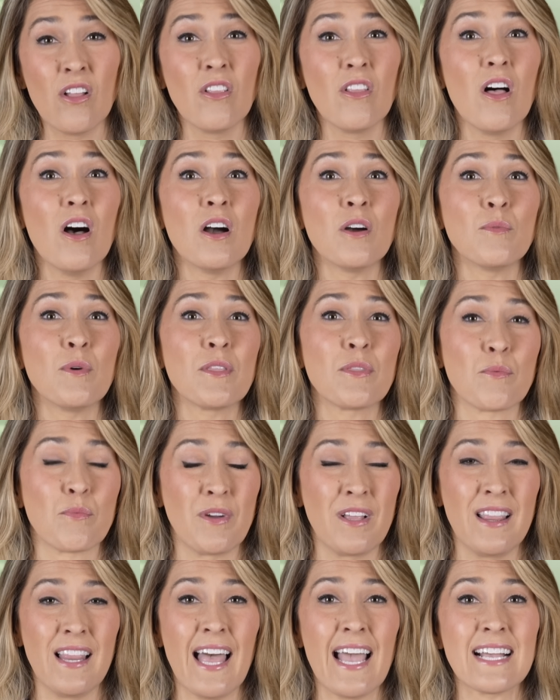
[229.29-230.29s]
along with
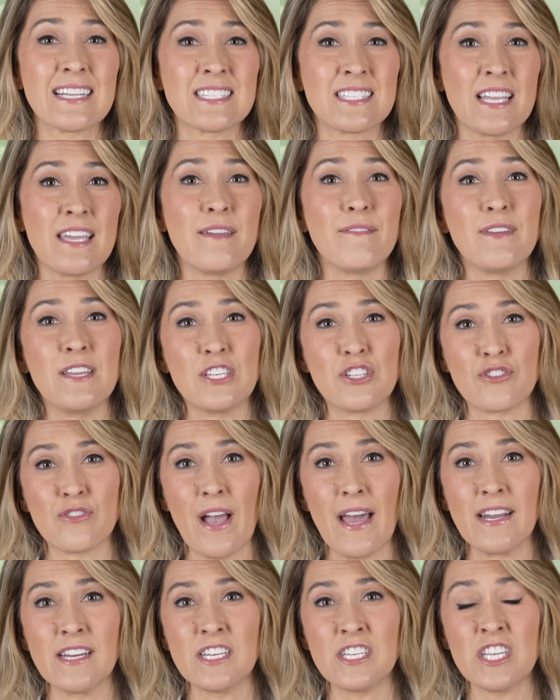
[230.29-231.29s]
relaxed E V
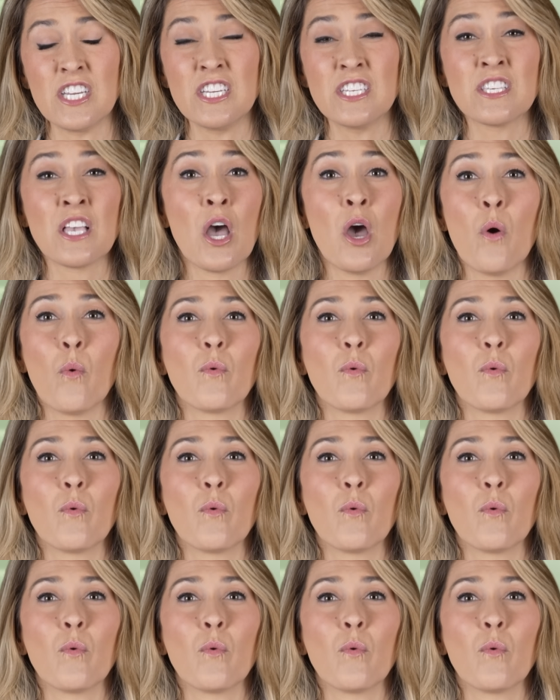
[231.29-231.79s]
strategies,